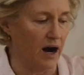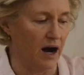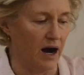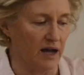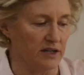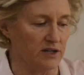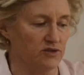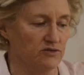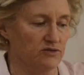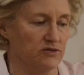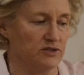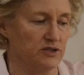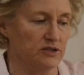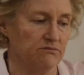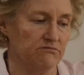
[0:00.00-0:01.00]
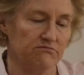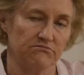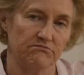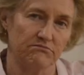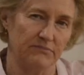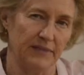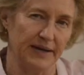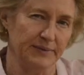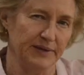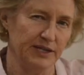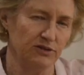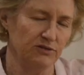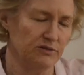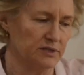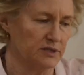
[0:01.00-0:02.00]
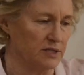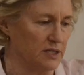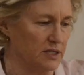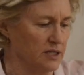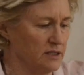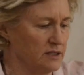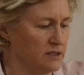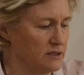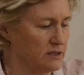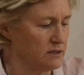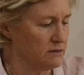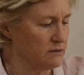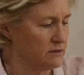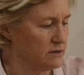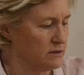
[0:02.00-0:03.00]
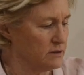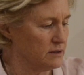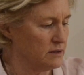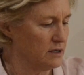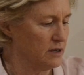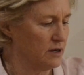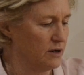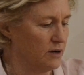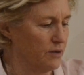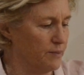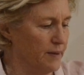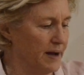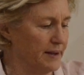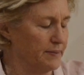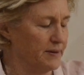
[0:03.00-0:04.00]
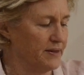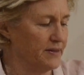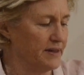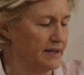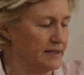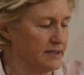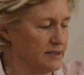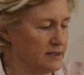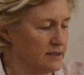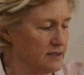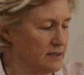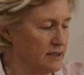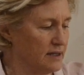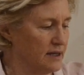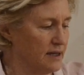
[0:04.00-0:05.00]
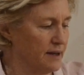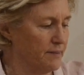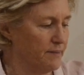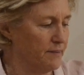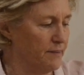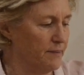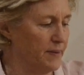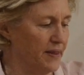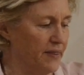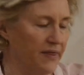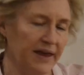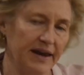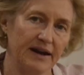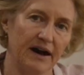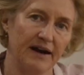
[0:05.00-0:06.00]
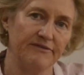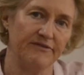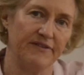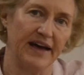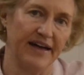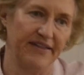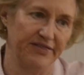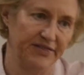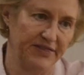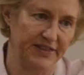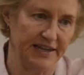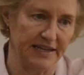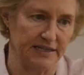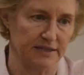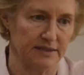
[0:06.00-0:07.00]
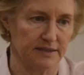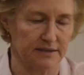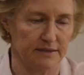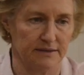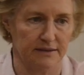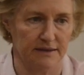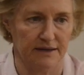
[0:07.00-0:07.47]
I could maybe use this or maybe this, but then I found this.